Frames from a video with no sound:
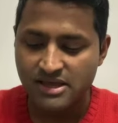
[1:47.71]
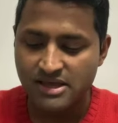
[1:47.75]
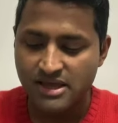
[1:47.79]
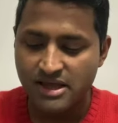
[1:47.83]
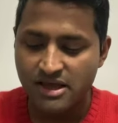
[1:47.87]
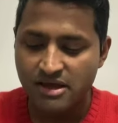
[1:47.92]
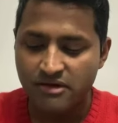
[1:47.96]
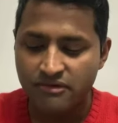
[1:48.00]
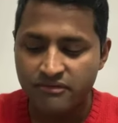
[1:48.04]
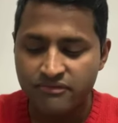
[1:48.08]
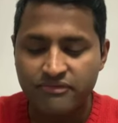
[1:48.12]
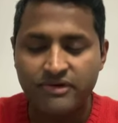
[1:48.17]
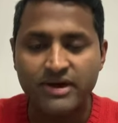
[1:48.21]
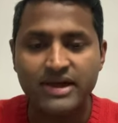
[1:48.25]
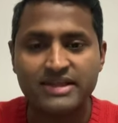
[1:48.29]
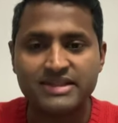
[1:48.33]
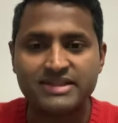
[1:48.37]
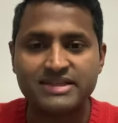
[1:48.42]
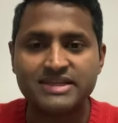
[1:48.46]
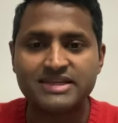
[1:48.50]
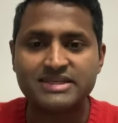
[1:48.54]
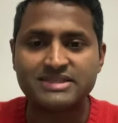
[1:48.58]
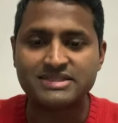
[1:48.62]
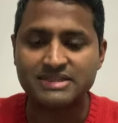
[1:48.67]
faith
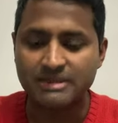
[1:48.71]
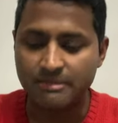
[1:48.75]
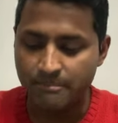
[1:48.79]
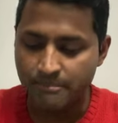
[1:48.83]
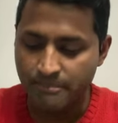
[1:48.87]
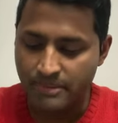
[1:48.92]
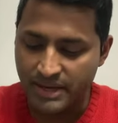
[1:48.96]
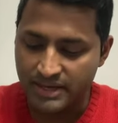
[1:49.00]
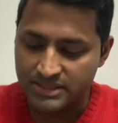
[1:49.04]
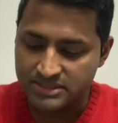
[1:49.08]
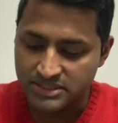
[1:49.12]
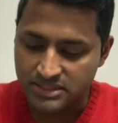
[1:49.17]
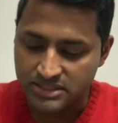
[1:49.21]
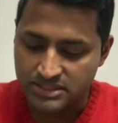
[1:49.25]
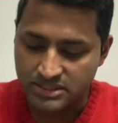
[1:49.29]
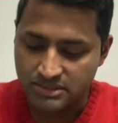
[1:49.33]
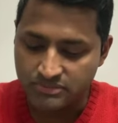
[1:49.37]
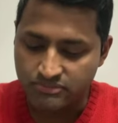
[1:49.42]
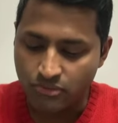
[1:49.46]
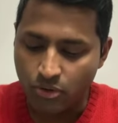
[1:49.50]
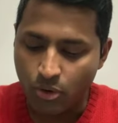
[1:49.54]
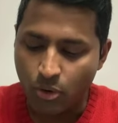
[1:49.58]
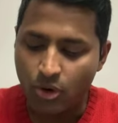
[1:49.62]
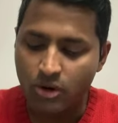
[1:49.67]
is the basis of
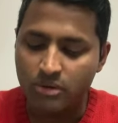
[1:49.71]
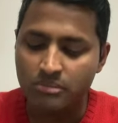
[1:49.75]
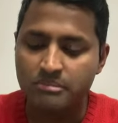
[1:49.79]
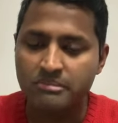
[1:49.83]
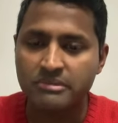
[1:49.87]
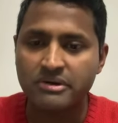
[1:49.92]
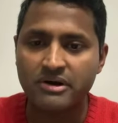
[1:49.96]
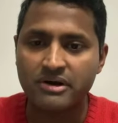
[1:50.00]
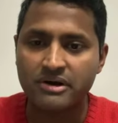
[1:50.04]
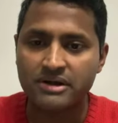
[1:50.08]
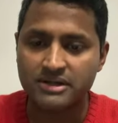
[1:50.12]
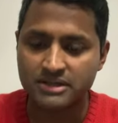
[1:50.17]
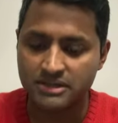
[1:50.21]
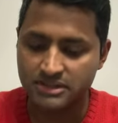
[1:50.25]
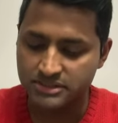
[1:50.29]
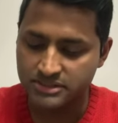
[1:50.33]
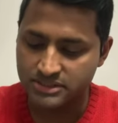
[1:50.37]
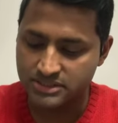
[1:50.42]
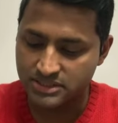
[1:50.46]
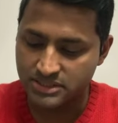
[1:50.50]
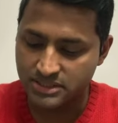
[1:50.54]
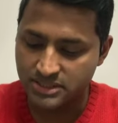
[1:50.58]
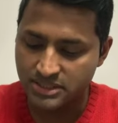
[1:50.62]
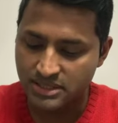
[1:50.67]
all
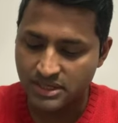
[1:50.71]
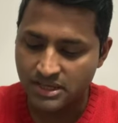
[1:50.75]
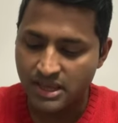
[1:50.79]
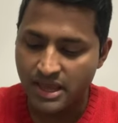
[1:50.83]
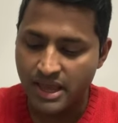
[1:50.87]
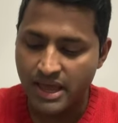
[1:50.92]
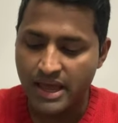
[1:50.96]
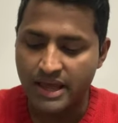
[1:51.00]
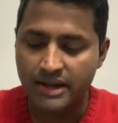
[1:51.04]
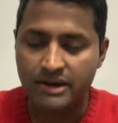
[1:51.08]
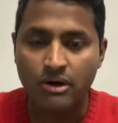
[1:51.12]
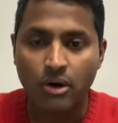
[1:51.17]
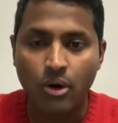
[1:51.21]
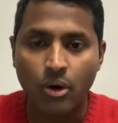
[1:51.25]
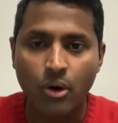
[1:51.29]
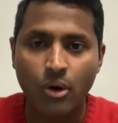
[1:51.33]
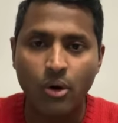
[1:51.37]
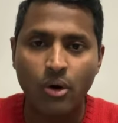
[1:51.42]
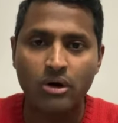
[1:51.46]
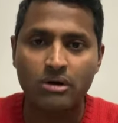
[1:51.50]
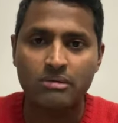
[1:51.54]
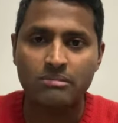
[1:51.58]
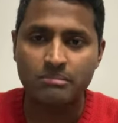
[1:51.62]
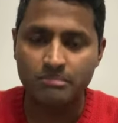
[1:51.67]
miracles and all
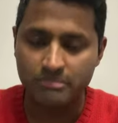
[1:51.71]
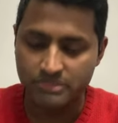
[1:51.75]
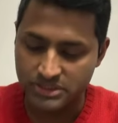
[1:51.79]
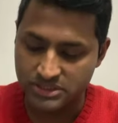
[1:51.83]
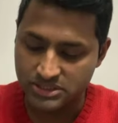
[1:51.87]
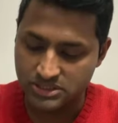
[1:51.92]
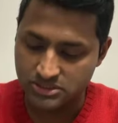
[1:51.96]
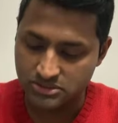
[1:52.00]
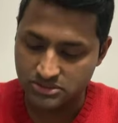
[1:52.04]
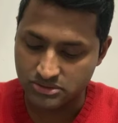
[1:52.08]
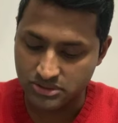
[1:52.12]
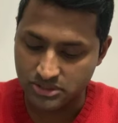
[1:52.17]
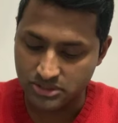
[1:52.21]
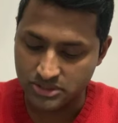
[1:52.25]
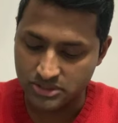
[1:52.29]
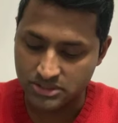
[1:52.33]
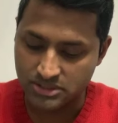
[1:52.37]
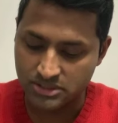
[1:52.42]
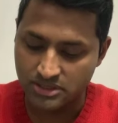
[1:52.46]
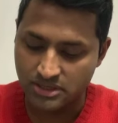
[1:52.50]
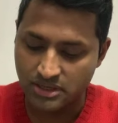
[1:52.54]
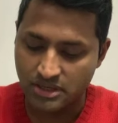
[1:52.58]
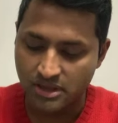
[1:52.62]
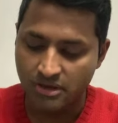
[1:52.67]
mysteries
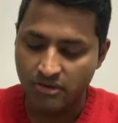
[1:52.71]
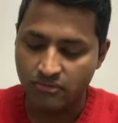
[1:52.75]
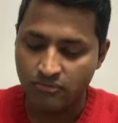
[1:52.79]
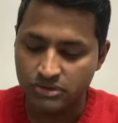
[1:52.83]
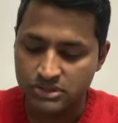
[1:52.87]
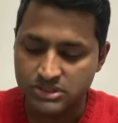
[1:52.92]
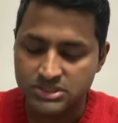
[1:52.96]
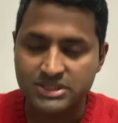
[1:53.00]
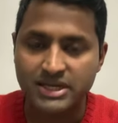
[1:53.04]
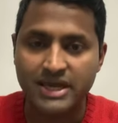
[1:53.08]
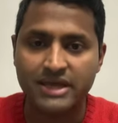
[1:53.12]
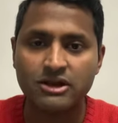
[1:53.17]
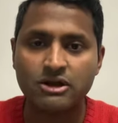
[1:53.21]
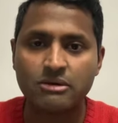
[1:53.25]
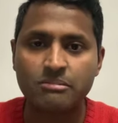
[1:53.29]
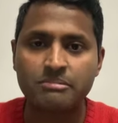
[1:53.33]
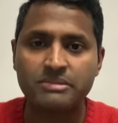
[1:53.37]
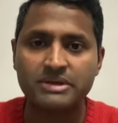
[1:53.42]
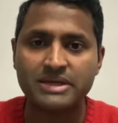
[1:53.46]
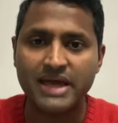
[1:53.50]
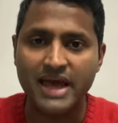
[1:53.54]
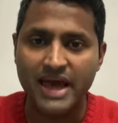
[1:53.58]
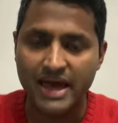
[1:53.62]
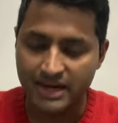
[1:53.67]
which cannot be
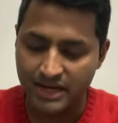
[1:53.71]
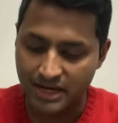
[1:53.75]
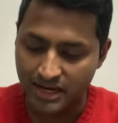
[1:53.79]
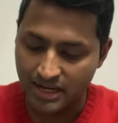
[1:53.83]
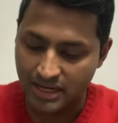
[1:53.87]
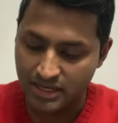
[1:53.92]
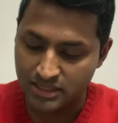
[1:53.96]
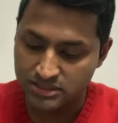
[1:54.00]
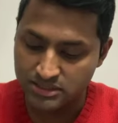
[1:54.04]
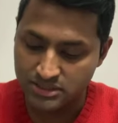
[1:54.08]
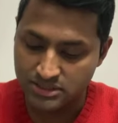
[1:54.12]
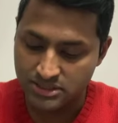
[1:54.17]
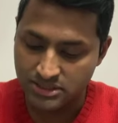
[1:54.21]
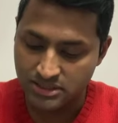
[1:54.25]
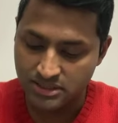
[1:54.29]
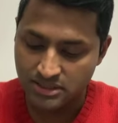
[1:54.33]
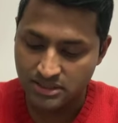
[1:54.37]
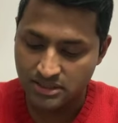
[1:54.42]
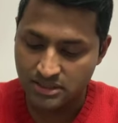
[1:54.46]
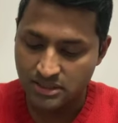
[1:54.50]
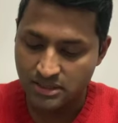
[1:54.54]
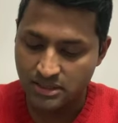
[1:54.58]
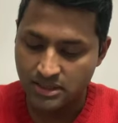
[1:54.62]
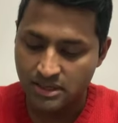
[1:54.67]
analyzed
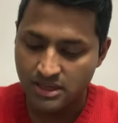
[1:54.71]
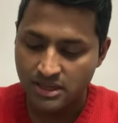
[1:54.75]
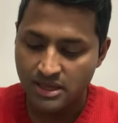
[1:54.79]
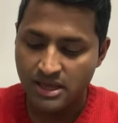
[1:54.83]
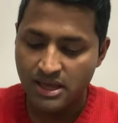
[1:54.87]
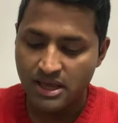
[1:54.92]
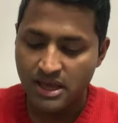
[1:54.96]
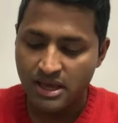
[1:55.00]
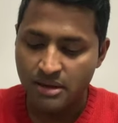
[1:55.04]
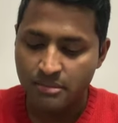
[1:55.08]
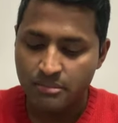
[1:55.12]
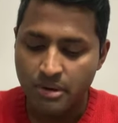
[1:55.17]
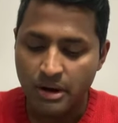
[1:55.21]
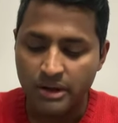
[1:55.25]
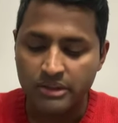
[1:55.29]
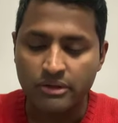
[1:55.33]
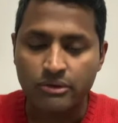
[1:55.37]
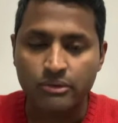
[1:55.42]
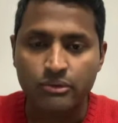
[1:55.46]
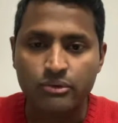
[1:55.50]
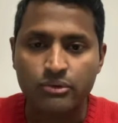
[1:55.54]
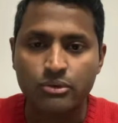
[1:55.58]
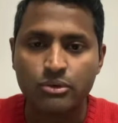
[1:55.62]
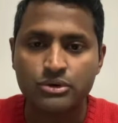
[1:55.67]
by the
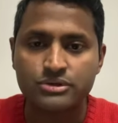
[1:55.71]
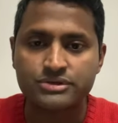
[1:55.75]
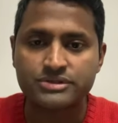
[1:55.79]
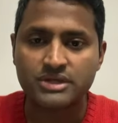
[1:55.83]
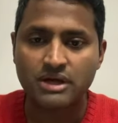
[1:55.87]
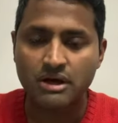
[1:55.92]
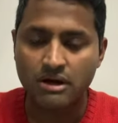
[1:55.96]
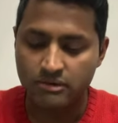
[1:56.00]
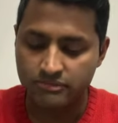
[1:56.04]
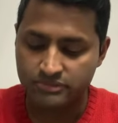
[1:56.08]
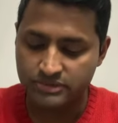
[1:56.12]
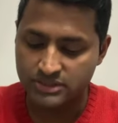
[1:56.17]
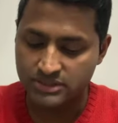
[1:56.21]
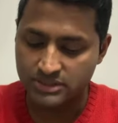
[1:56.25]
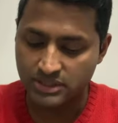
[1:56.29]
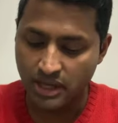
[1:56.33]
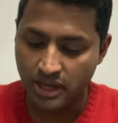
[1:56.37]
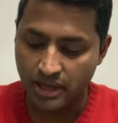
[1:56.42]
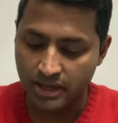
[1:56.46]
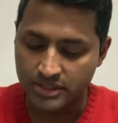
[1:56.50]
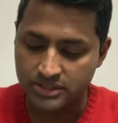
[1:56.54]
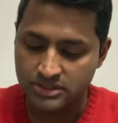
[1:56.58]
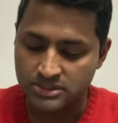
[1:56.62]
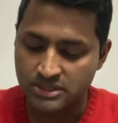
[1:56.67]
rules of
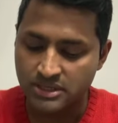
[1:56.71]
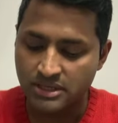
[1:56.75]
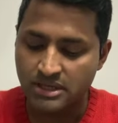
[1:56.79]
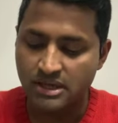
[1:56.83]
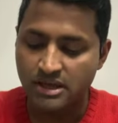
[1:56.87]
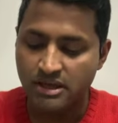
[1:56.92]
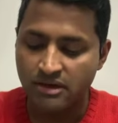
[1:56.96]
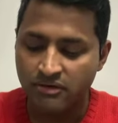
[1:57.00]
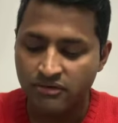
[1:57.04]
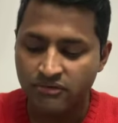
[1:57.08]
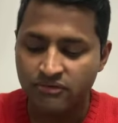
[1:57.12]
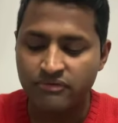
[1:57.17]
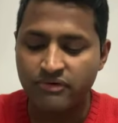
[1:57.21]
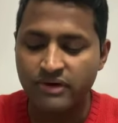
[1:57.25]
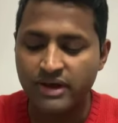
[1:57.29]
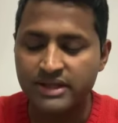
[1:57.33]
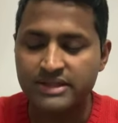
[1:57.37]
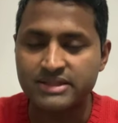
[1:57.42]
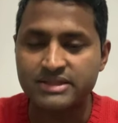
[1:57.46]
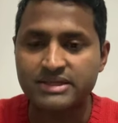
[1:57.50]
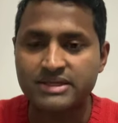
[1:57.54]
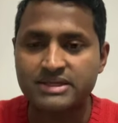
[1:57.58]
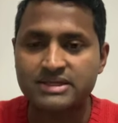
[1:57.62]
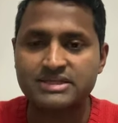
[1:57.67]
science. Faith
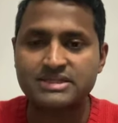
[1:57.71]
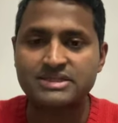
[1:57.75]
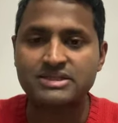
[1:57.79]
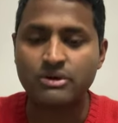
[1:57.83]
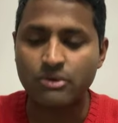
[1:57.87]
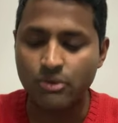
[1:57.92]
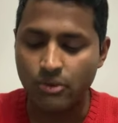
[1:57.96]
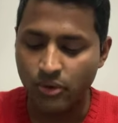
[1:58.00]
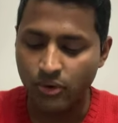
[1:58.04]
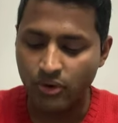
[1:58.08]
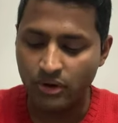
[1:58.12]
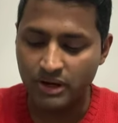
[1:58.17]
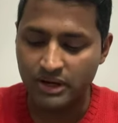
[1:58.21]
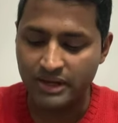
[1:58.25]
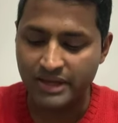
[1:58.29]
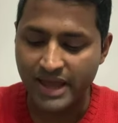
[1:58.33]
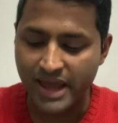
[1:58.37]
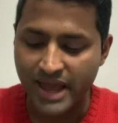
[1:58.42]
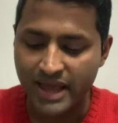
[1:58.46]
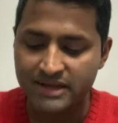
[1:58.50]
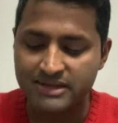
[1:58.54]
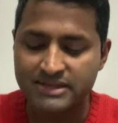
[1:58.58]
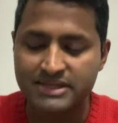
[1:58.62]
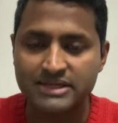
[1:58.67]
is the only
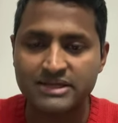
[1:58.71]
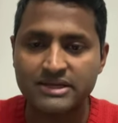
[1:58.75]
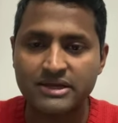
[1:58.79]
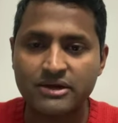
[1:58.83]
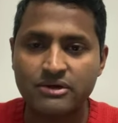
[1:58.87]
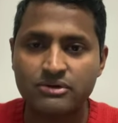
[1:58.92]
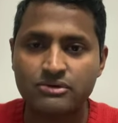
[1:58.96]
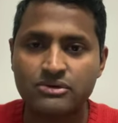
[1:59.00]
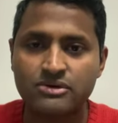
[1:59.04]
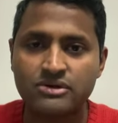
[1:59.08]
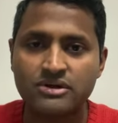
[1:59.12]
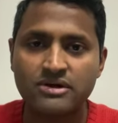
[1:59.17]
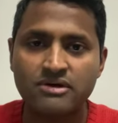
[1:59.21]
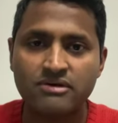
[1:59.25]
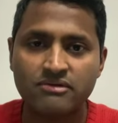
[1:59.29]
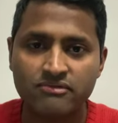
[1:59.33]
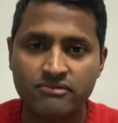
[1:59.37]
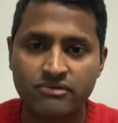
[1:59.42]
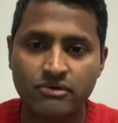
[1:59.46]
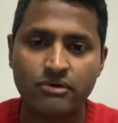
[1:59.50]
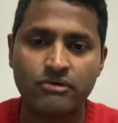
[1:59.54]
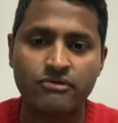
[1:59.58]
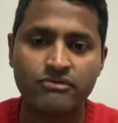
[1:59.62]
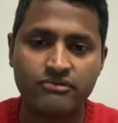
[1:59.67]
antidote
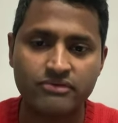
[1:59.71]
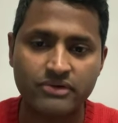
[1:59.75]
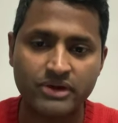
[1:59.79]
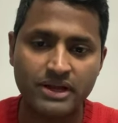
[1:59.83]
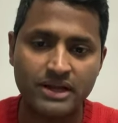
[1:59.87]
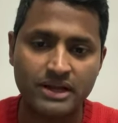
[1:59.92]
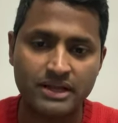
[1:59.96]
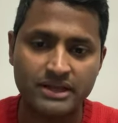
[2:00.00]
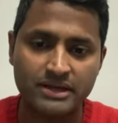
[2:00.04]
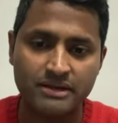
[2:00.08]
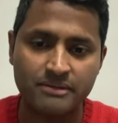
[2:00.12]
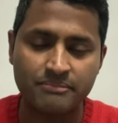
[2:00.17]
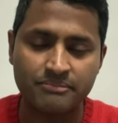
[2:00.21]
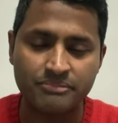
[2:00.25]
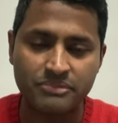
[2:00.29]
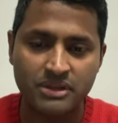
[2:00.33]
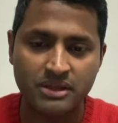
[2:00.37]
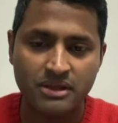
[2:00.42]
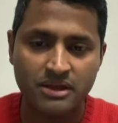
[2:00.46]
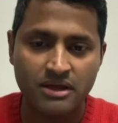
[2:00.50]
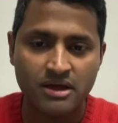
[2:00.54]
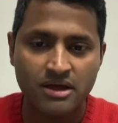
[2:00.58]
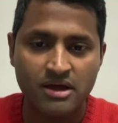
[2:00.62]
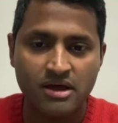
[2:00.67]
for failure.
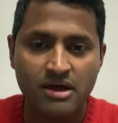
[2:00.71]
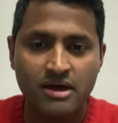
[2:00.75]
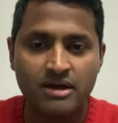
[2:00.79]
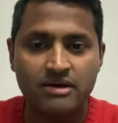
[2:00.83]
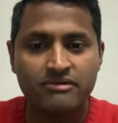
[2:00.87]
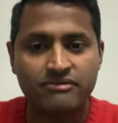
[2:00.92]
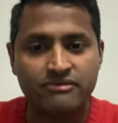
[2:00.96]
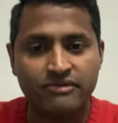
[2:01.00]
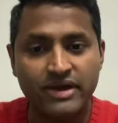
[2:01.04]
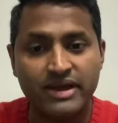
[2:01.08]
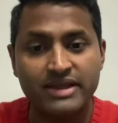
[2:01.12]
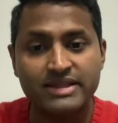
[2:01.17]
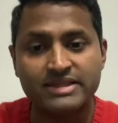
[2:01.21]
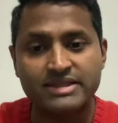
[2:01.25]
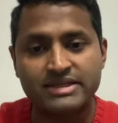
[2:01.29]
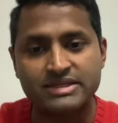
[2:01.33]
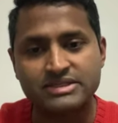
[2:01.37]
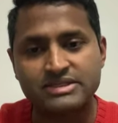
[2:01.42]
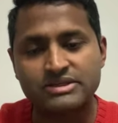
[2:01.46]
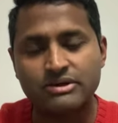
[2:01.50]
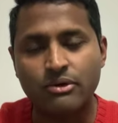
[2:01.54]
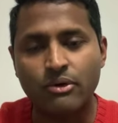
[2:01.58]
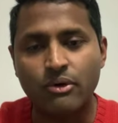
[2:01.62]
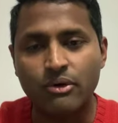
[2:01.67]
Faith is the
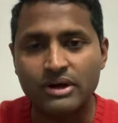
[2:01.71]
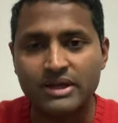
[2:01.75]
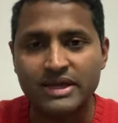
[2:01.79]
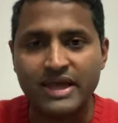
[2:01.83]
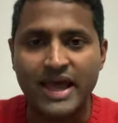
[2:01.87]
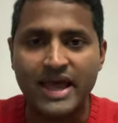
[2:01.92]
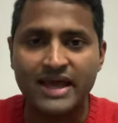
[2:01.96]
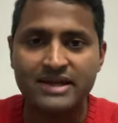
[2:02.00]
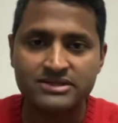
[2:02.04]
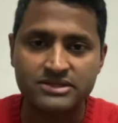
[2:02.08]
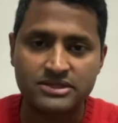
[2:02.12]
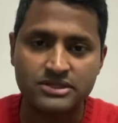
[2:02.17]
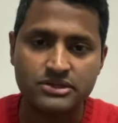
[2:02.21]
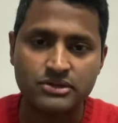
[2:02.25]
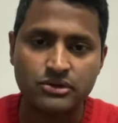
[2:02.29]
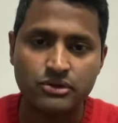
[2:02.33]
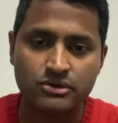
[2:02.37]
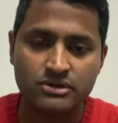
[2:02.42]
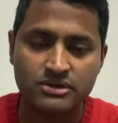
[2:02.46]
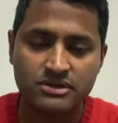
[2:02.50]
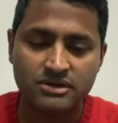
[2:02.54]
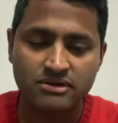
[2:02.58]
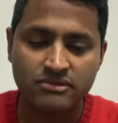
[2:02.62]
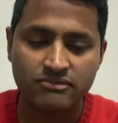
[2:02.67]
only antidote
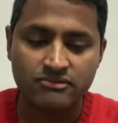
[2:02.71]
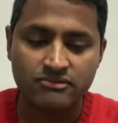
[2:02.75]
for